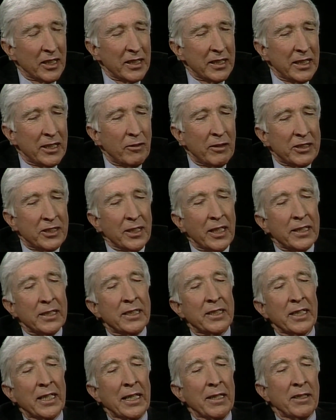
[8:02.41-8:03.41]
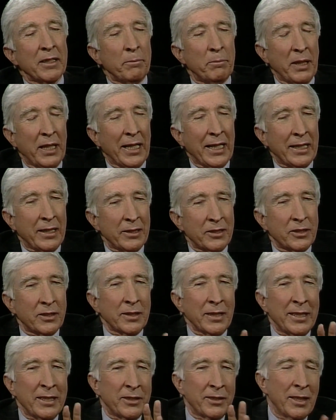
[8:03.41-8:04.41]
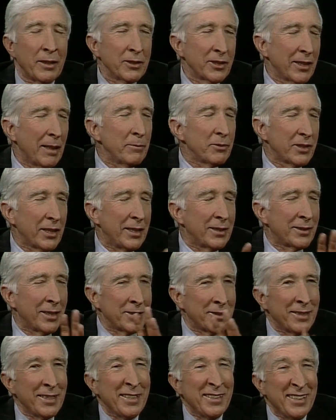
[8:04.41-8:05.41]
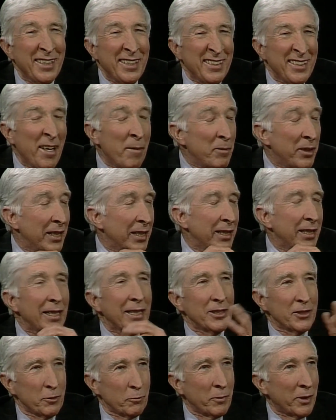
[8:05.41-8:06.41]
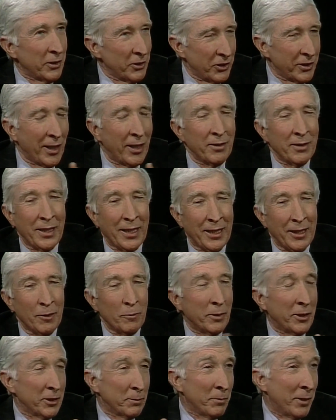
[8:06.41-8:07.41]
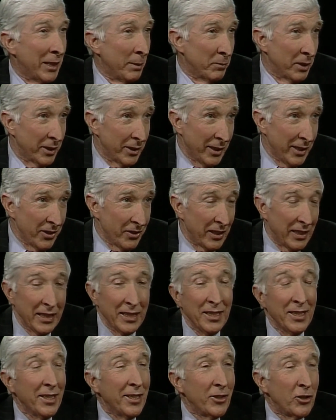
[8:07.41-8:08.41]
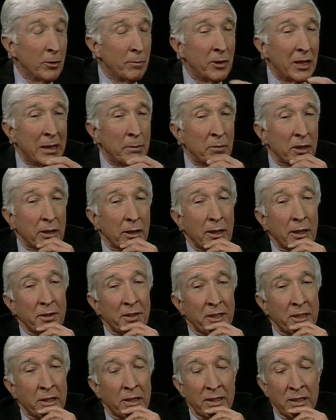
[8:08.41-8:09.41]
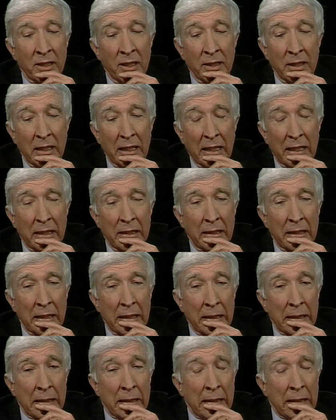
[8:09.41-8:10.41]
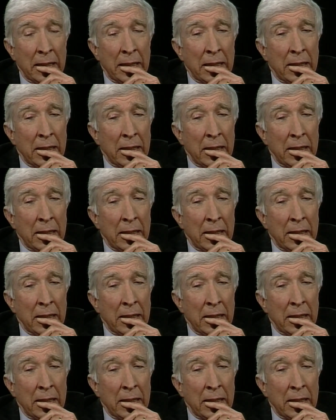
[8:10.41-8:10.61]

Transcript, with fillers: Uh, you know, it's not entirely bad. It's it's in some sense it's li- limiting. Yes, where's John O'Hara? Where's Mary McCarthy? No, Mary McCarthy. On the other hand, they.